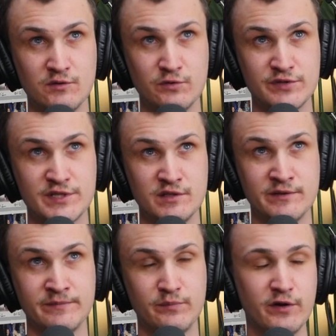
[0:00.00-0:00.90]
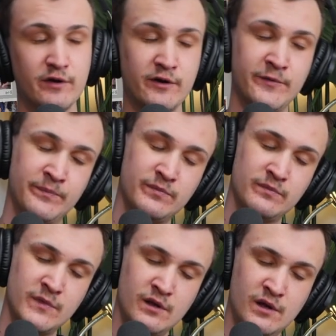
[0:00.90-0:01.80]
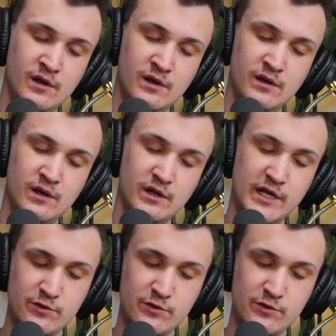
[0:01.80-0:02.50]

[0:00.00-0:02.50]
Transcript: We'll see. But yeah,